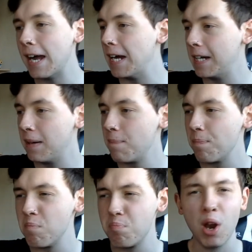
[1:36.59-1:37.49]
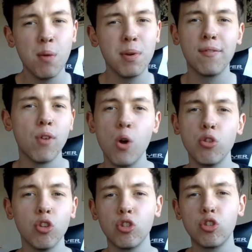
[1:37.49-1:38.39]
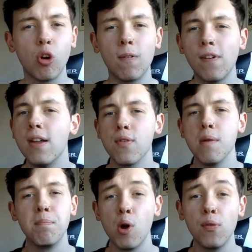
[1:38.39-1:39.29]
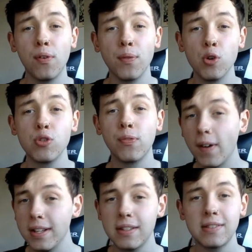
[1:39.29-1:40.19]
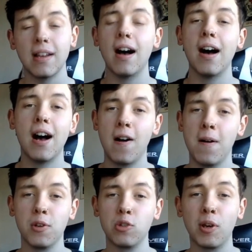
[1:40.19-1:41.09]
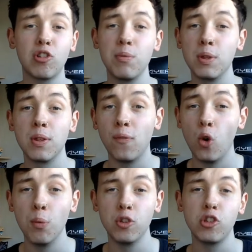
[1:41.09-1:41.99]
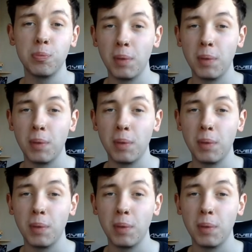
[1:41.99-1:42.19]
But I would have Rose as a strong favourite in both of those fights, especially with the form that she's